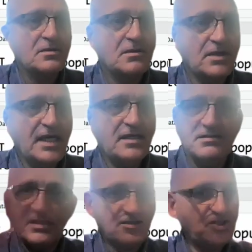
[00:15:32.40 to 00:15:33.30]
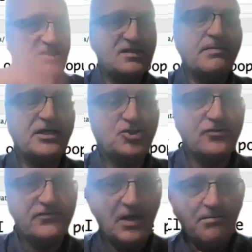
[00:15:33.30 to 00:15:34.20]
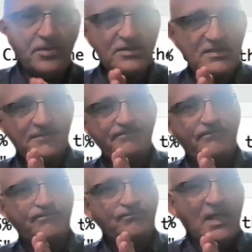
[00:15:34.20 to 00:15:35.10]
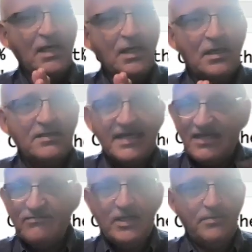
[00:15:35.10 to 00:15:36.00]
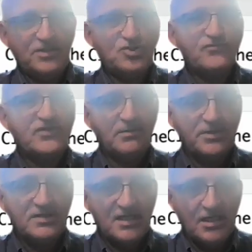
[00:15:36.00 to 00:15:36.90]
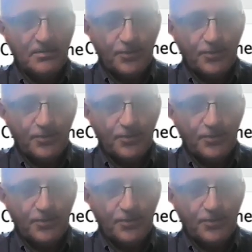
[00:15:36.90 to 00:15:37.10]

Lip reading: okay? They're just a bunch of numbers. They give me a bunch of numbers in a